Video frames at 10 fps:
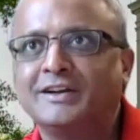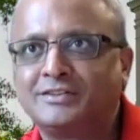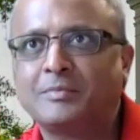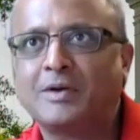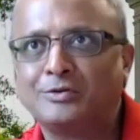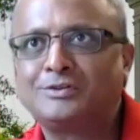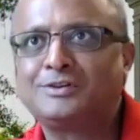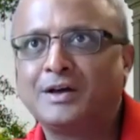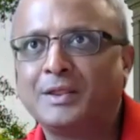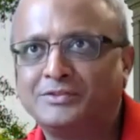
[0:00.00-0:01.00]
It's about
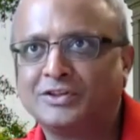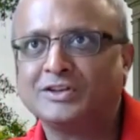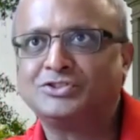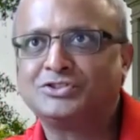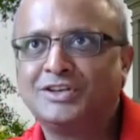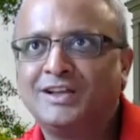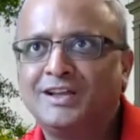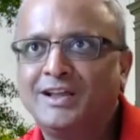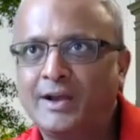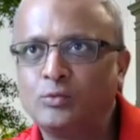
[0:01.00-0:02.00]
research
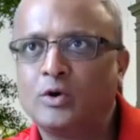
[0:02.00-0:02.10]
and